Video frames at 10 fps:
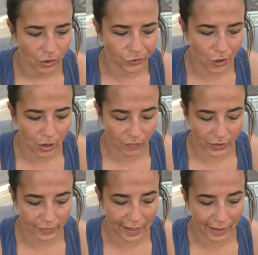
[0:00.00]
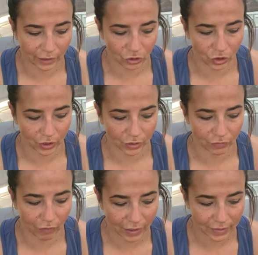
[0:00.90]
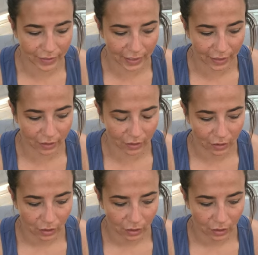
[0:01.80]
nervous, anxious, frantic,